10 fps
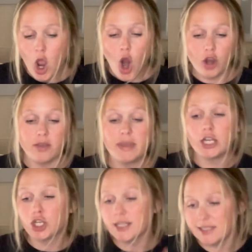or them
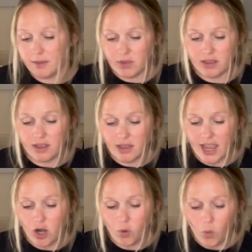hearing something that they
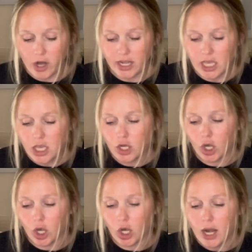don't want to
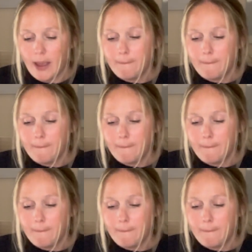hear,